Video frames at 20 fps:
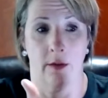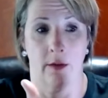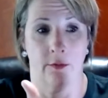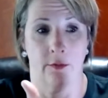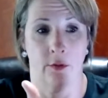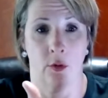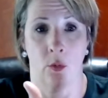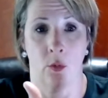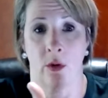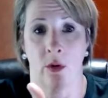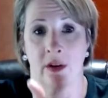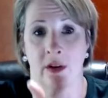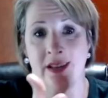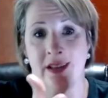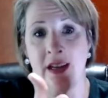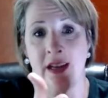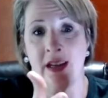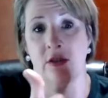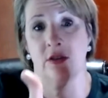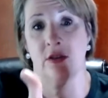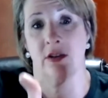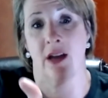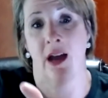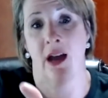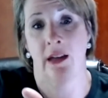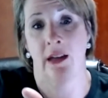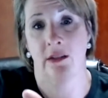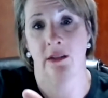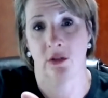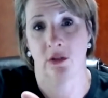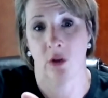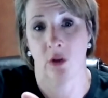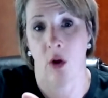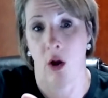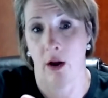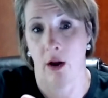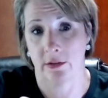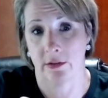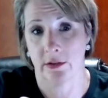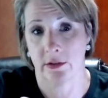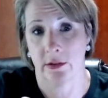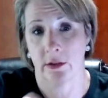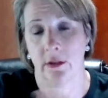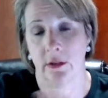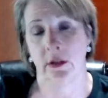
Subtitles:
If you want to teach tying scarves.